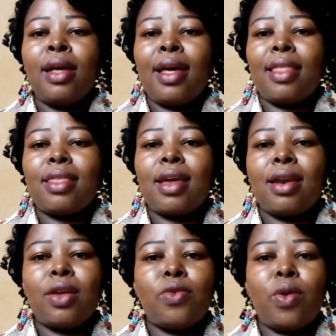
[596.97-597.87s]
and
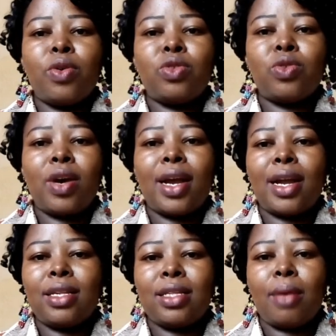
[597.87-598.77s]
then you're going to
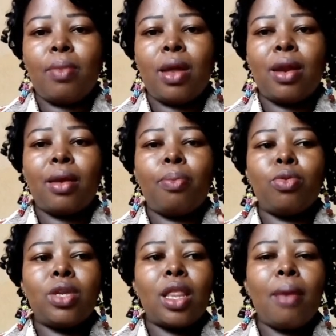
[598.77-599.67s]
organize them and
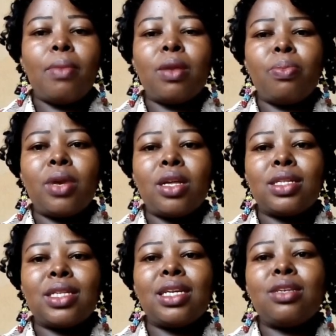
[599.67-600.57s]
put them in place.
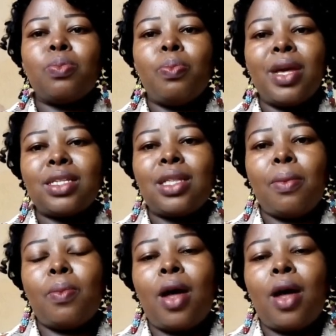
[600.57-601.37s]
It makes the